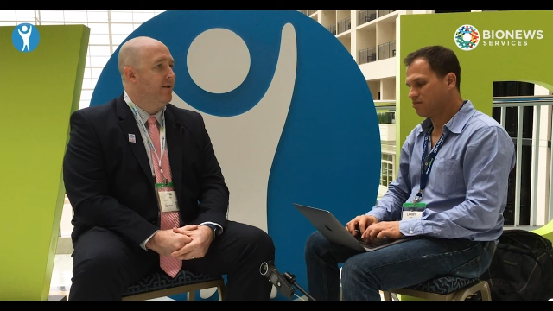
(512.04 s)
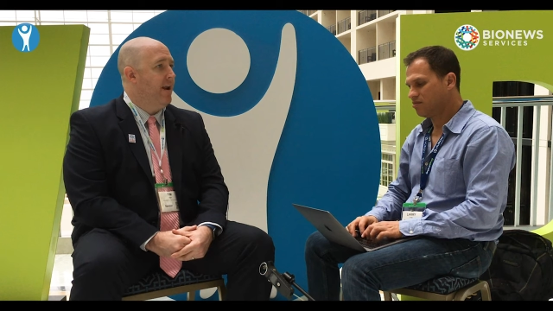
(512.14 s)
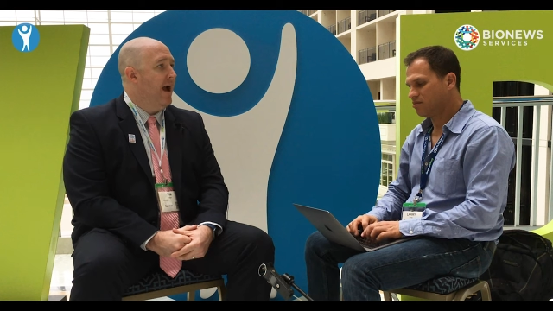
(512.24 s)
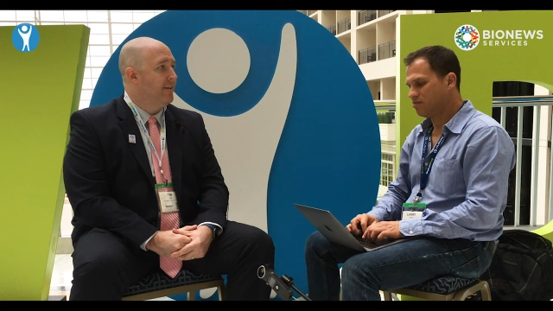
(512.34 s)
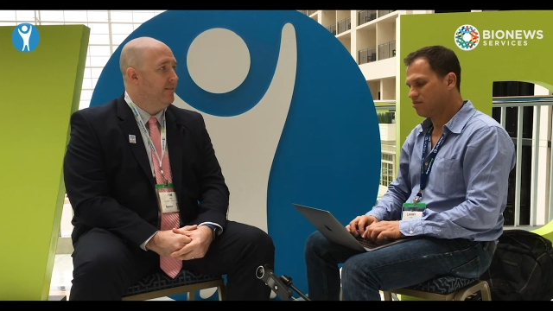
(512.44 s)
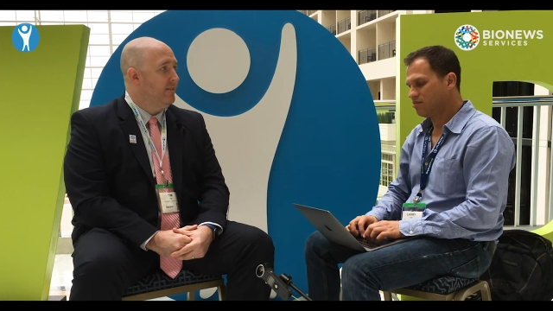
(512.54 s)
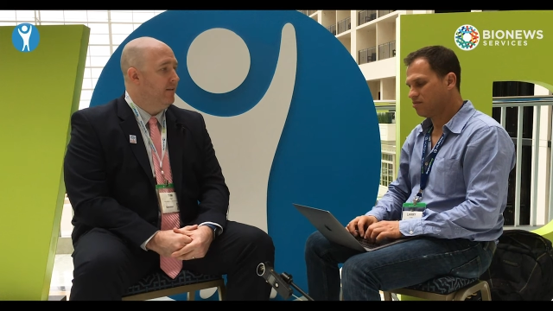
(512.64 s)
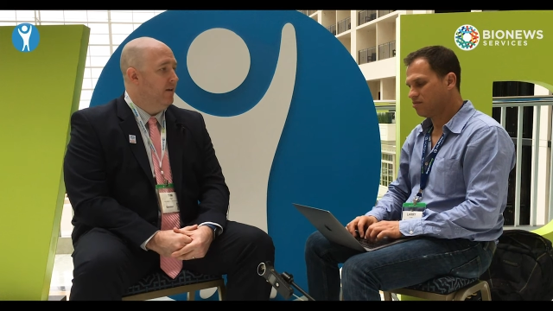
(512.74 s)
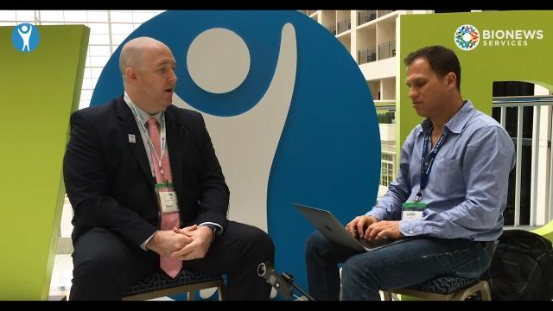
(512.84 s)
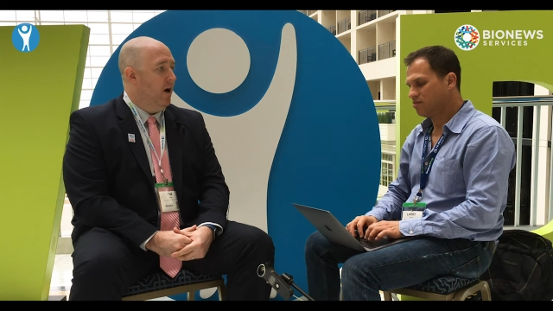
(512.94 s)
Speaker 1: and
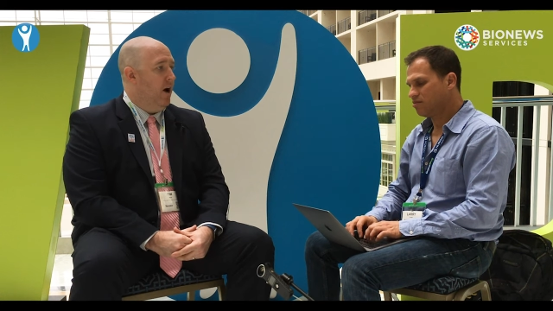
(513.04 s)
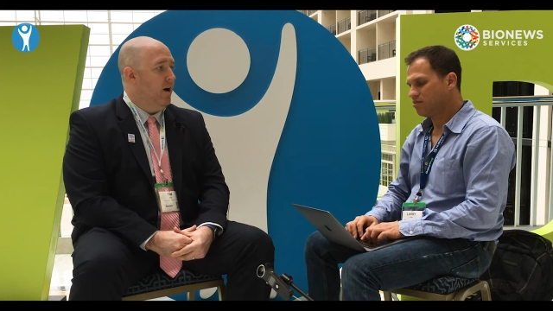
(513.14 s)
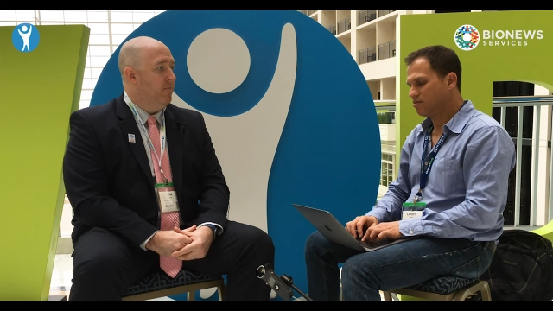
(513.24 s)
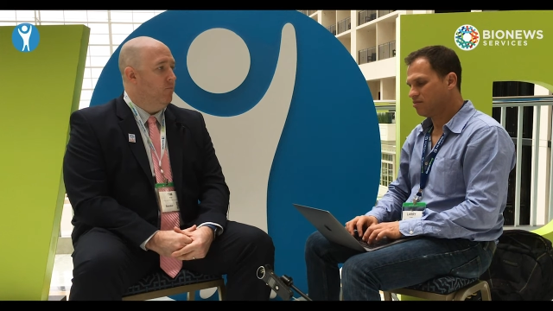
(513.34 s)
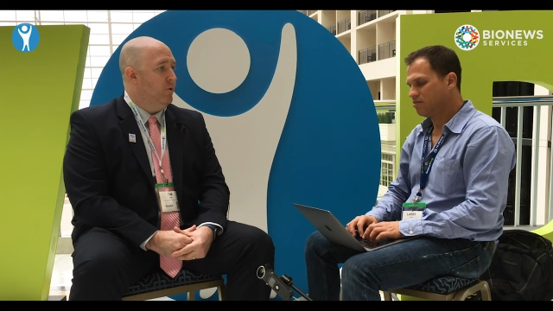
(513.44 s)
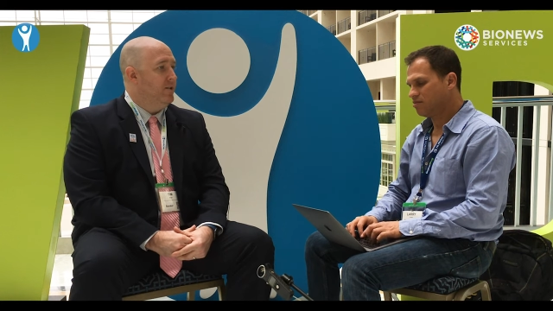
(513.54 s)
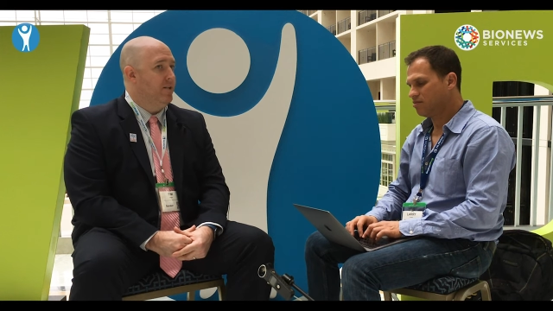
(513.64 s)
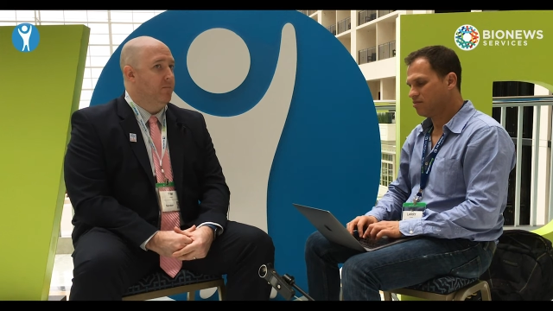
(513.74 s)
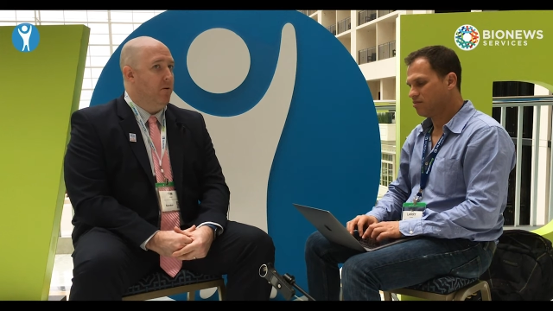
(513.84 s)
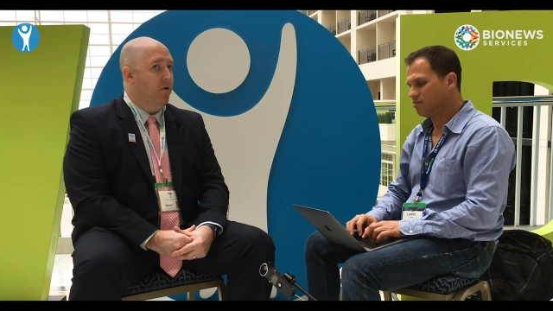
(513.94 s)
enacted. Um, we
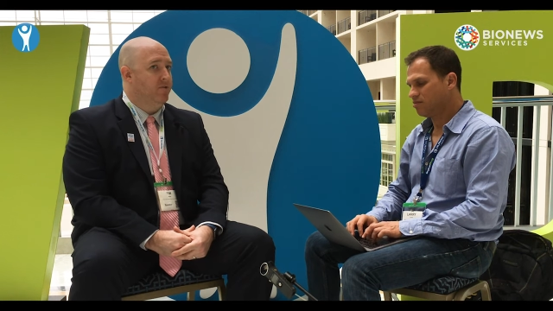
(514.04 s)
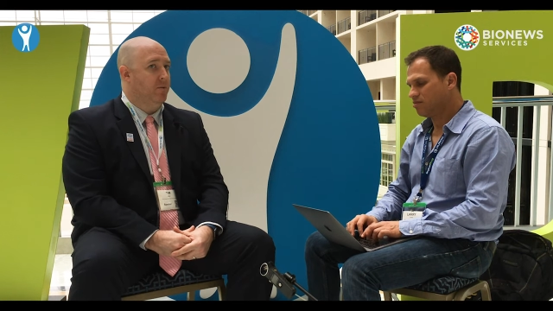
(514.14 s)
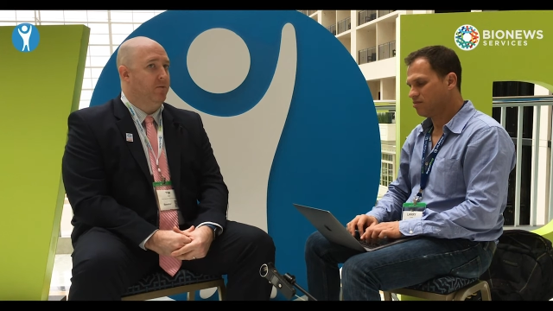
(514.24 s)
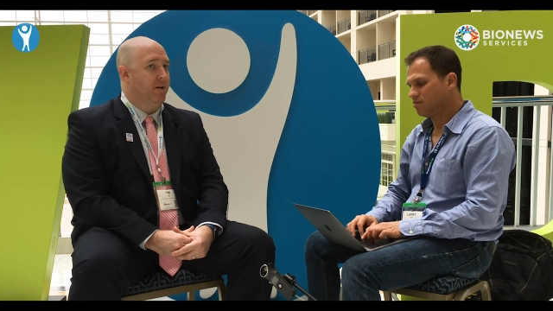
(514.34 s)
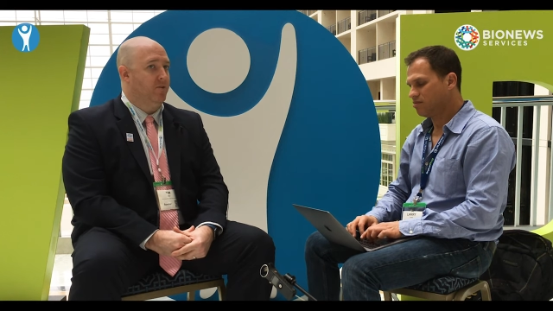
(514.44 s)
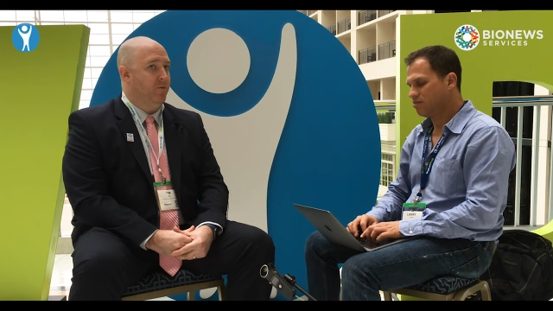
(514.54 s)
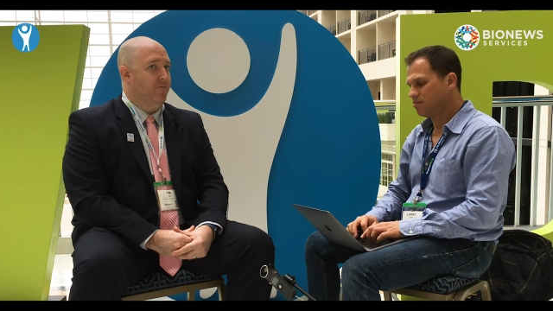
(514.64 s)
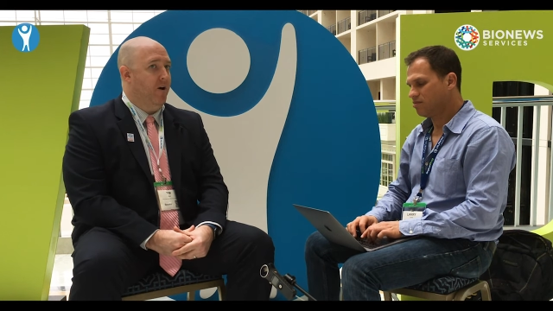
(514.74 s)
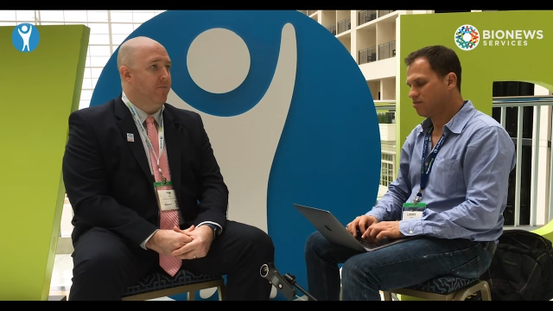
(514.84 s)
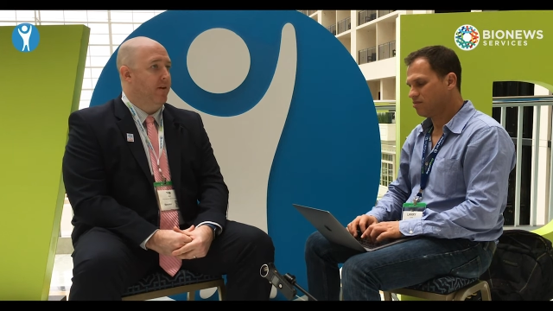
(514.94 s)
did oppose it because we
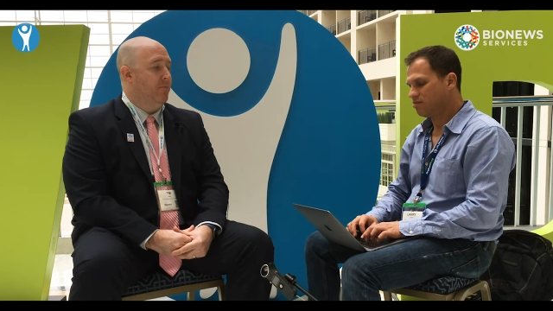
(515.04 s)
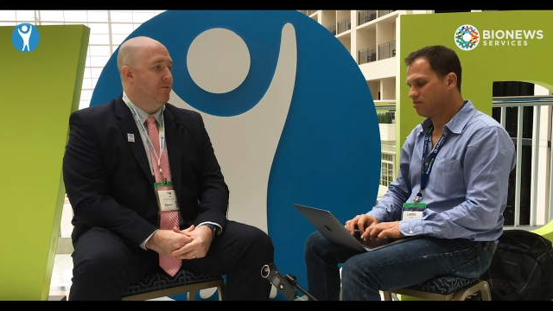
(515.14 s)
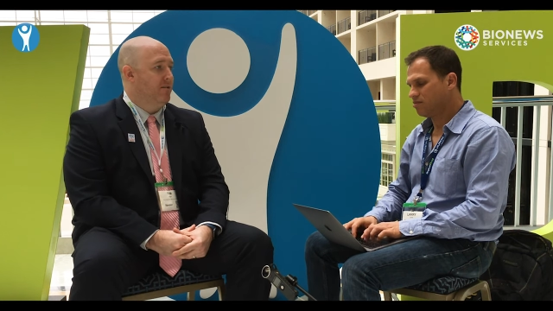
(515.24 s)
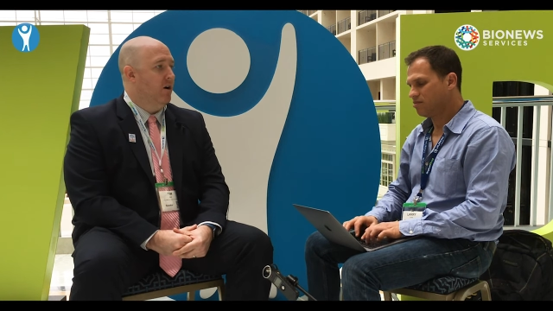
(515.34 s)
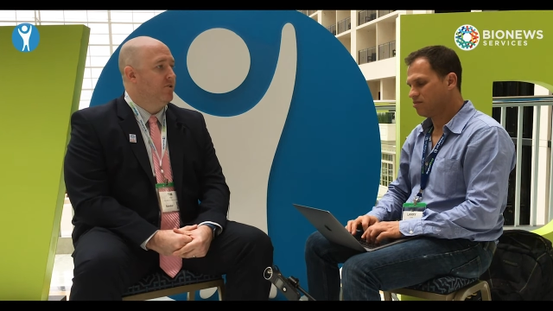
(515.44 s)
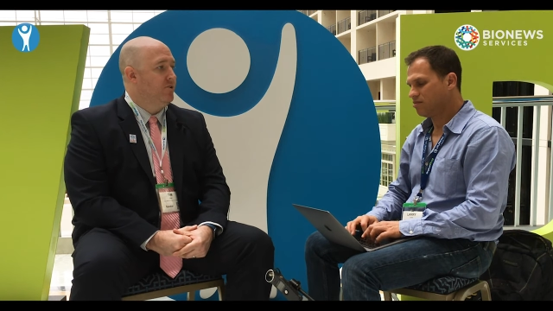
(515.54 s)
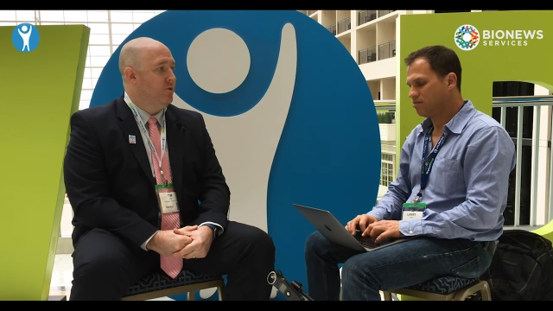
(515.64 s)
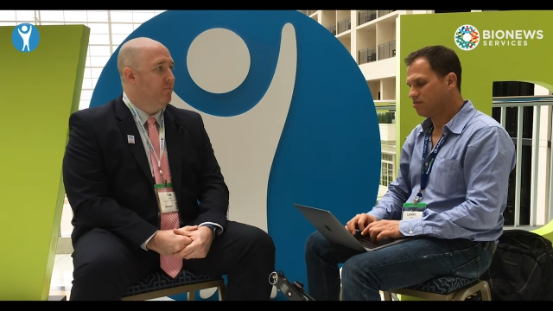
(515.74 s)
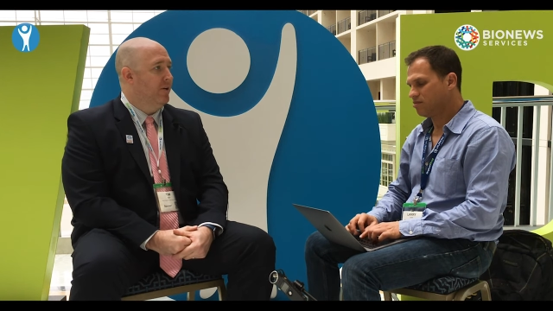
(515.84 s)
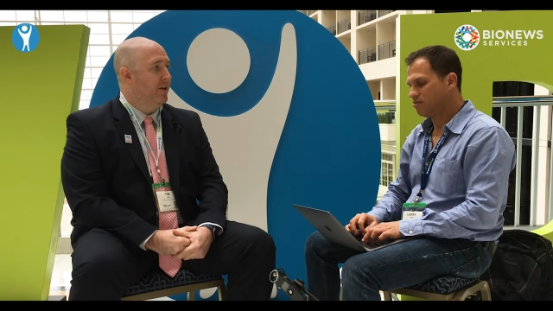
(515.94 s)
felt that it was largely
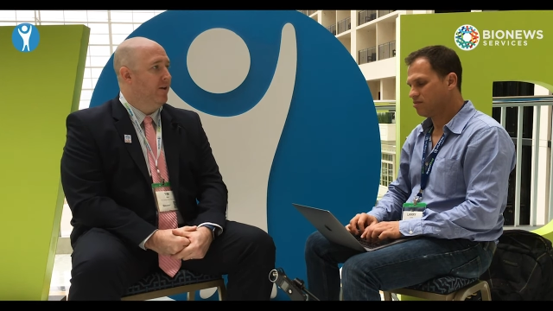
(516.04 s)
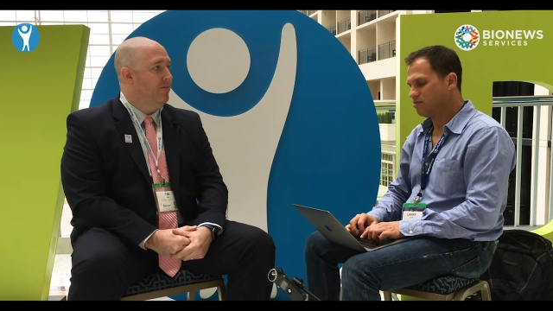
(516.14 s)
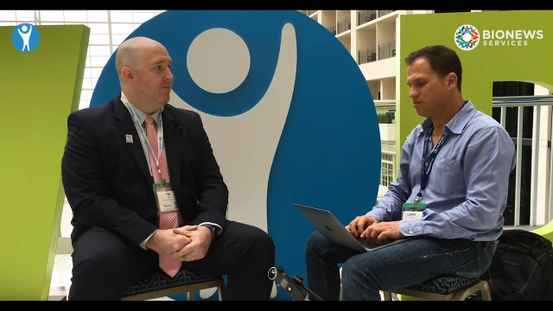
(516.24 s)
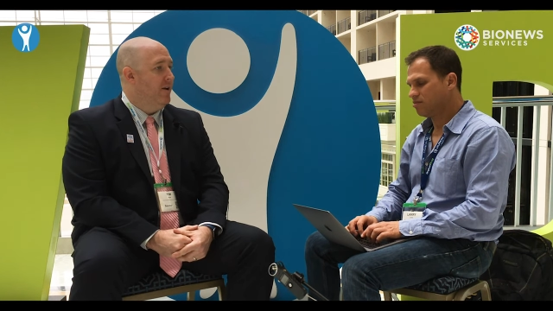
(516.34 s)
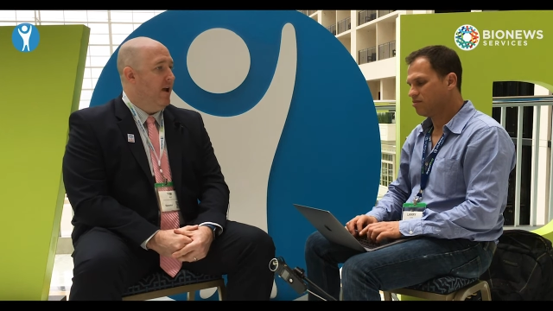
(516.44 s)
duplicative